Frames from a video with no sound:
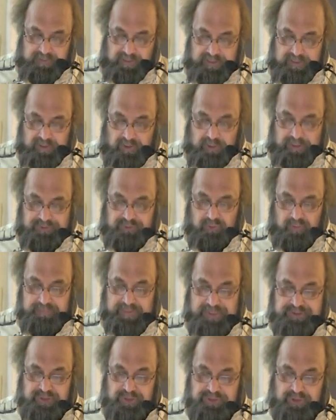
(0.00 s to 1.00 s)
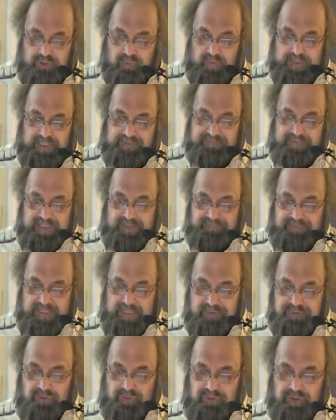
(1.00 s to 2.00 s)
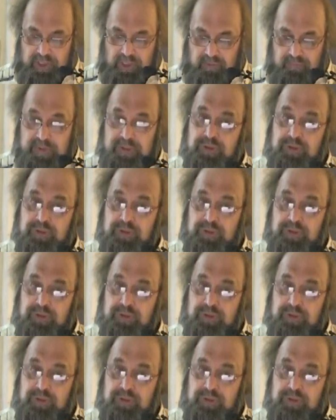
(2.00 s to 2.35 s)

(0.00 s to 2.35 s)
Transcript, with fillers: uh, also mentions a twenty-five thousand dollar